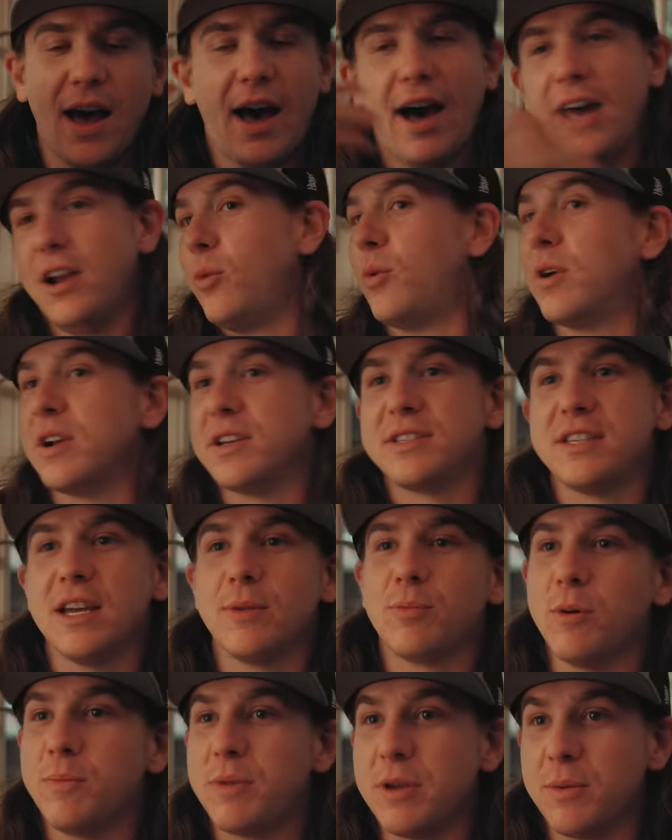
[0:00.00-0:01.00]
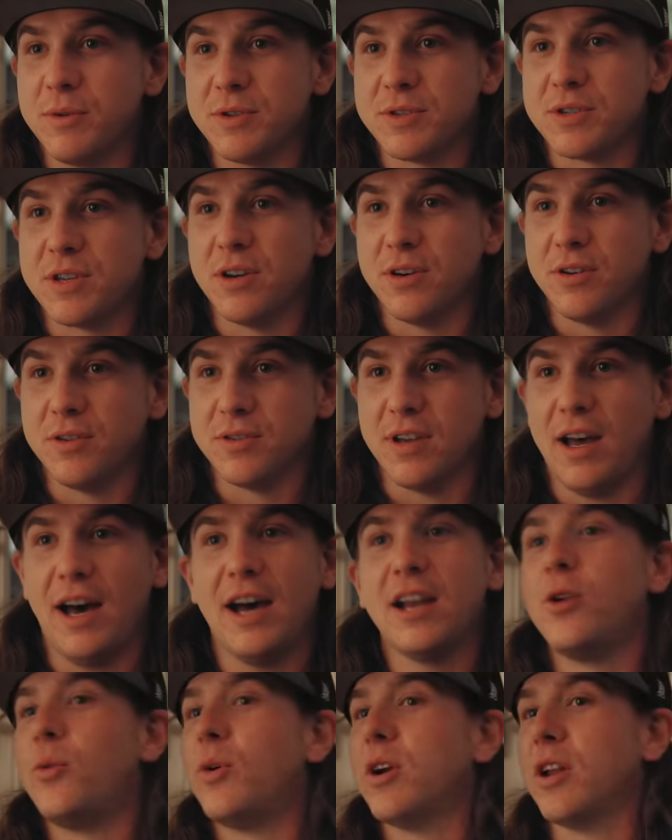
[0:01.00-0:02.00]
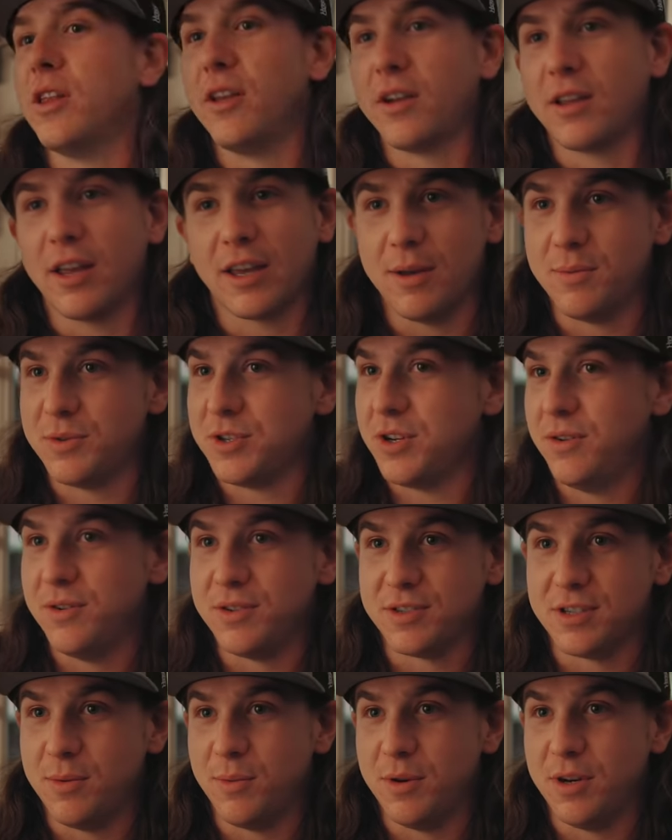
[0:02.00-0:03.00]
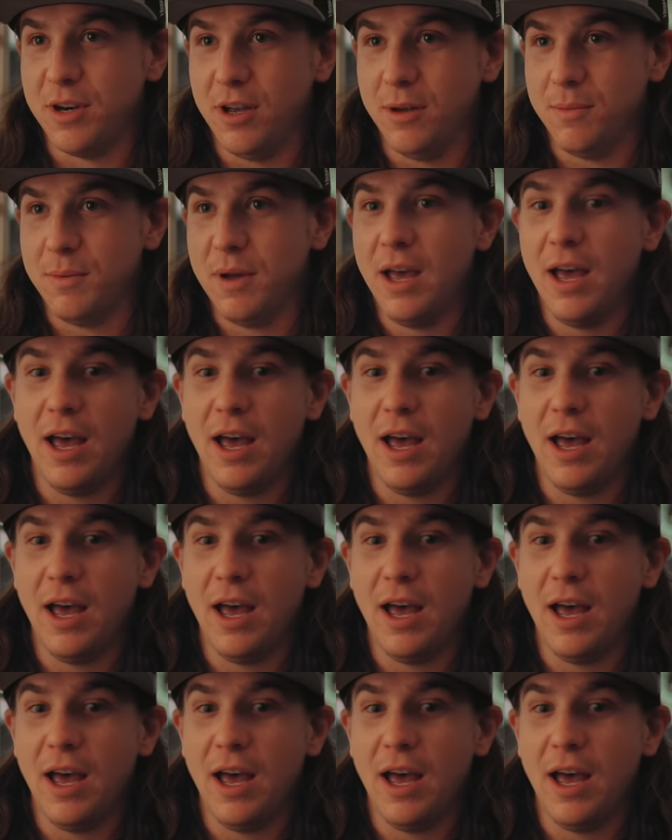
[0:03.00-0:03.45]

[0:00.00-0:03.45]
I don't want to step on people's toes. I don't want to look like I'm showing someone up.